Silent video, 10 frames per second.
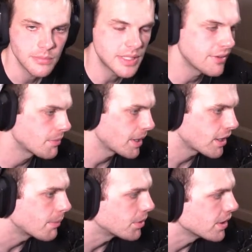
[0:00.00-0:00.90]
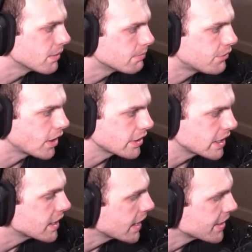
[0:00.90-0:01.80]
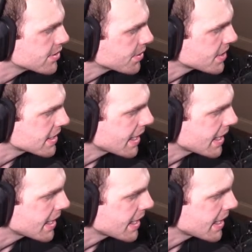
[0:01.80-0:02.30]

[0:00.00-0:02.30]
David Montgomery falling into the end zone 10